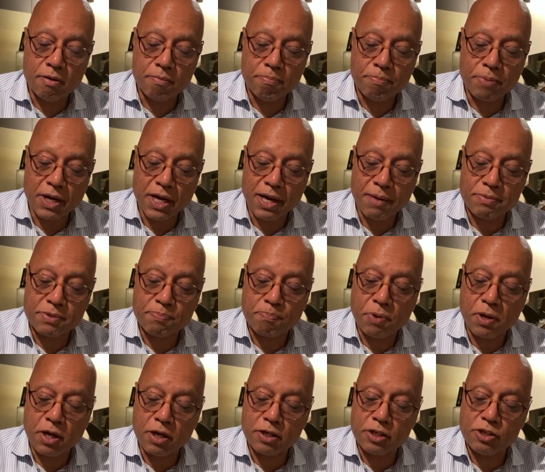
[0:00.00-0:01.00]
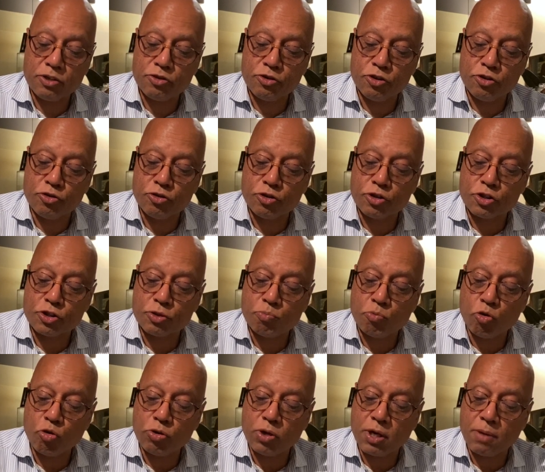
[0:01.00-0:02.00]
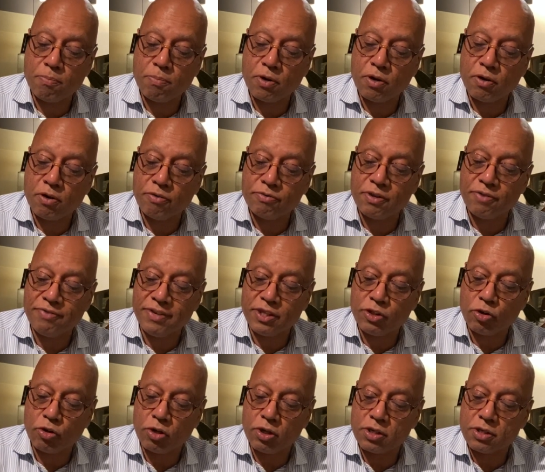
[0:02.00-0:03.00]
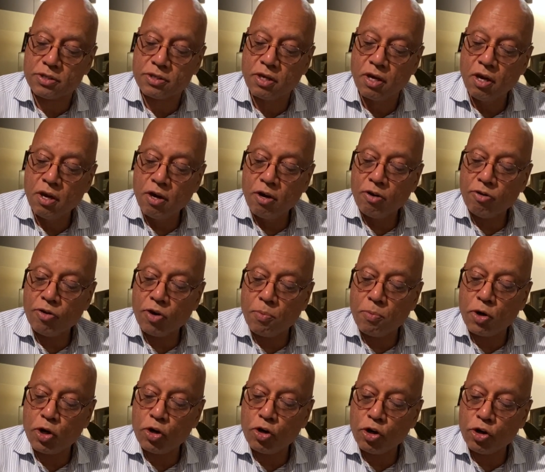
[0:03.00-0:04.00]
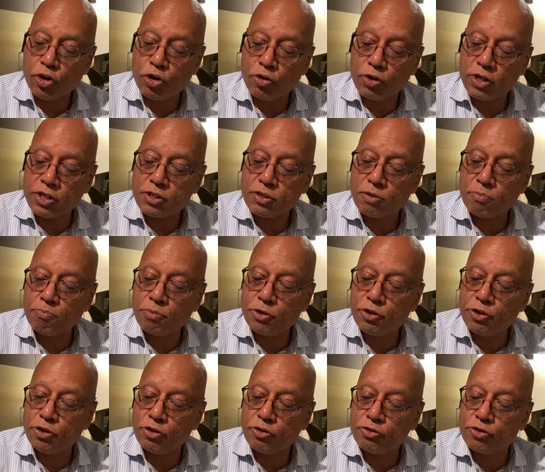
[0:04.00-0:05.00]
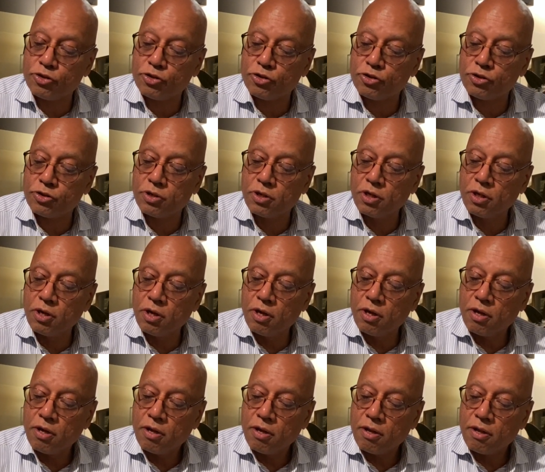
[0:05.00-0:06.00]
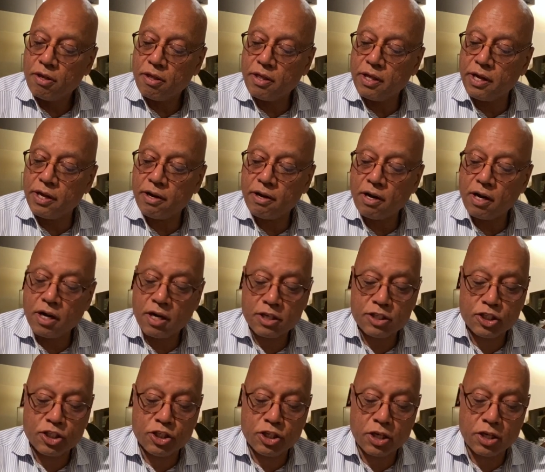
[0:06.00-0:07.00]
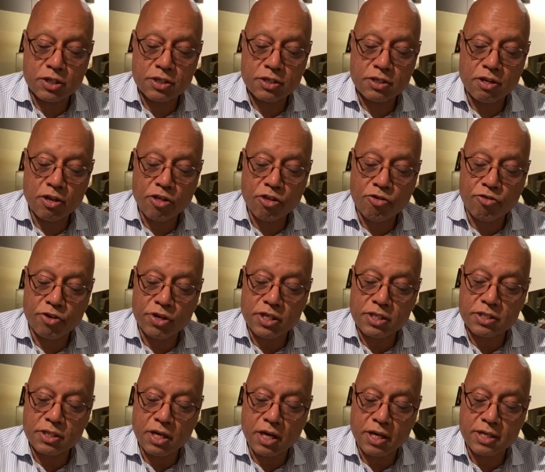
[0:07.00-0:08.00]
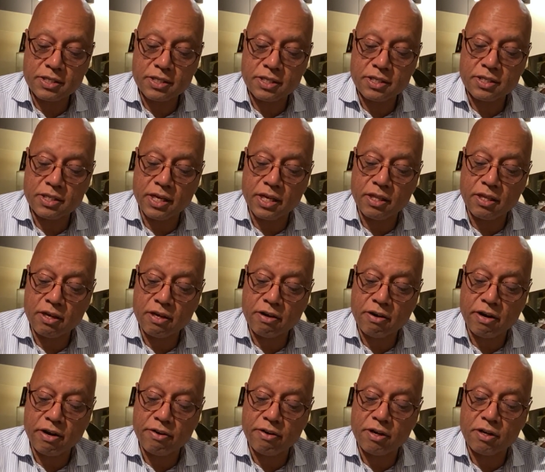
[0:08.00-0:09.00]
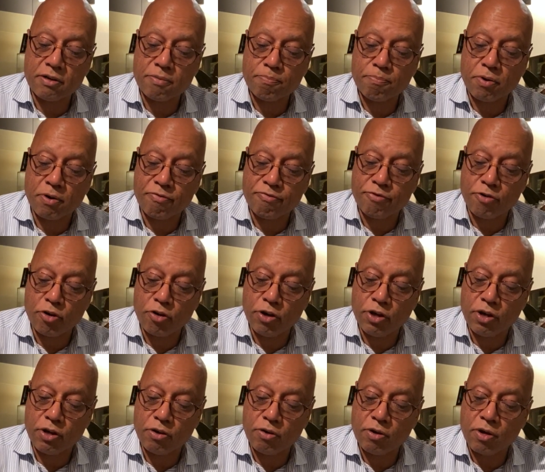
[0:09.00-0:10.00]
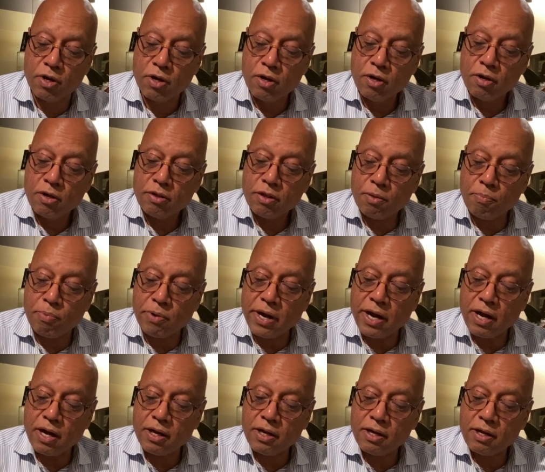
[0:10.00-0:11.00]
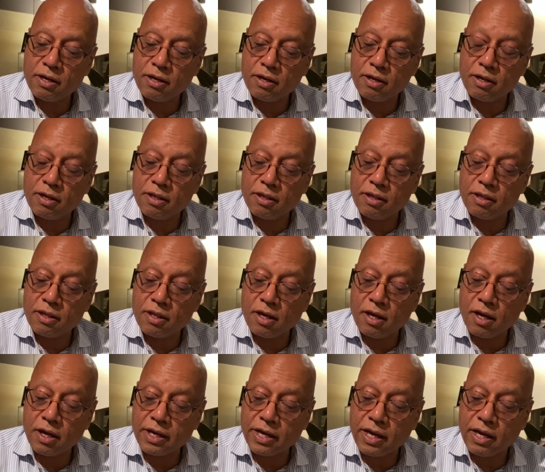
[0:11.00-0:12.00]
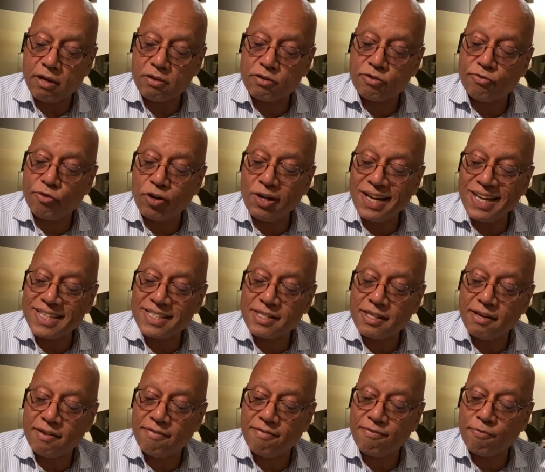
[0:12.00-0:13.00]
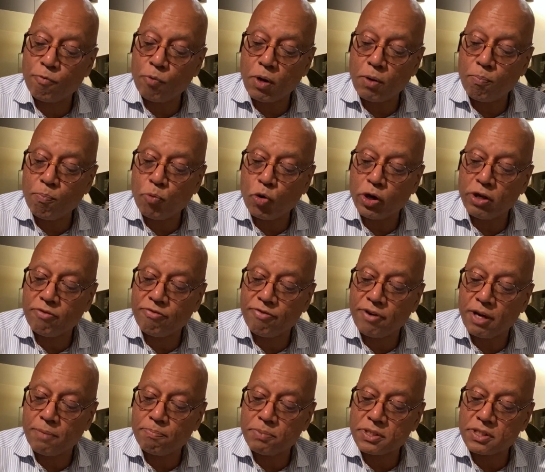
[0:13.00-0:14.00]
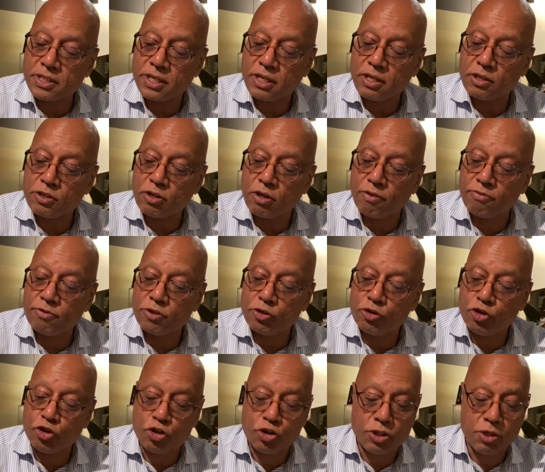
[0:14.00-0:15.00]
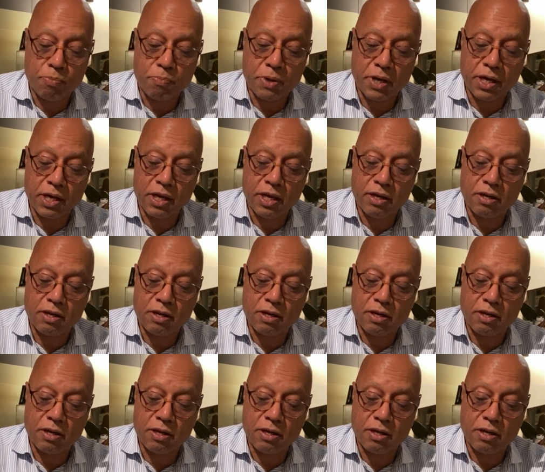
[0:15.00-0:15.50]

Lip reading: perhaps partly due to the small number of the Vitolas Ramon Allones produced, there are just 3 sizes in the current portfolio. The brand accounts for less than 1.5% of the duty-paid